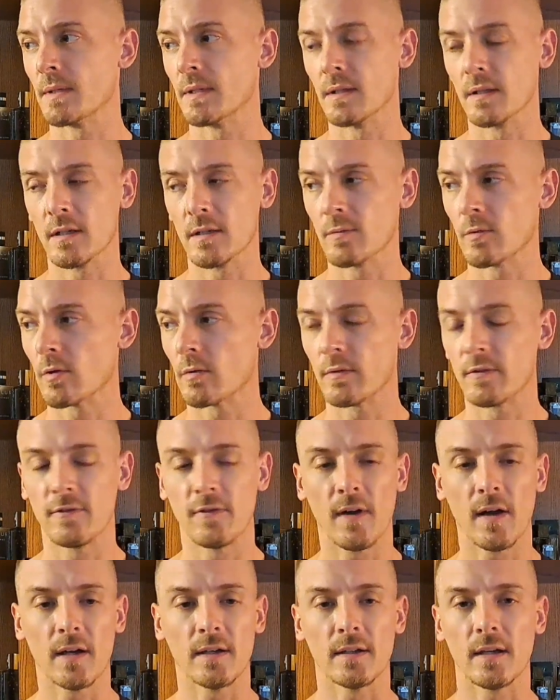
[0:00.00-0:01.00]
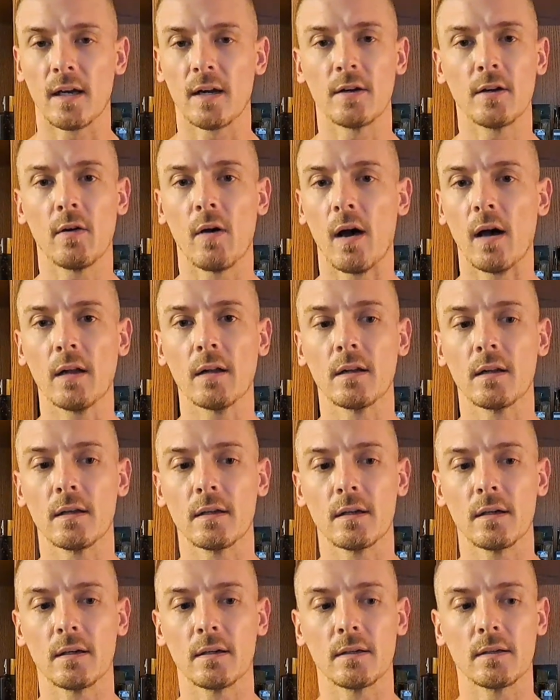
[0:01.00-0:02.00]
be a little more refined. I don't know.
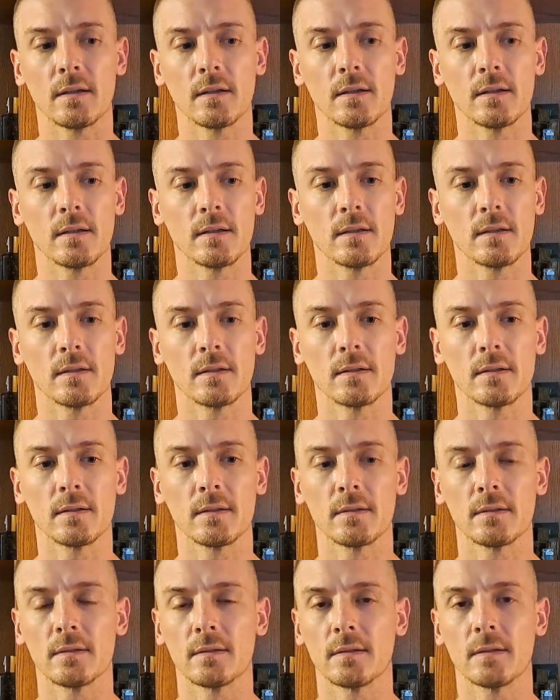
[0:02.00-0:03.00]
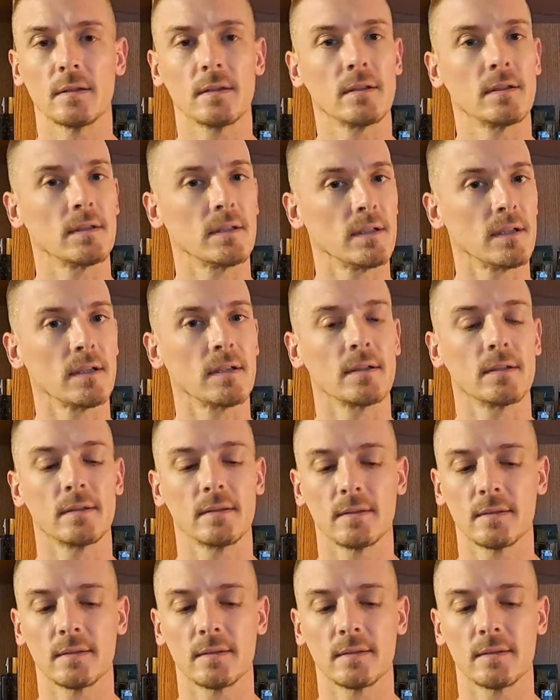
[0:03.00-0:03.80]
Yeah.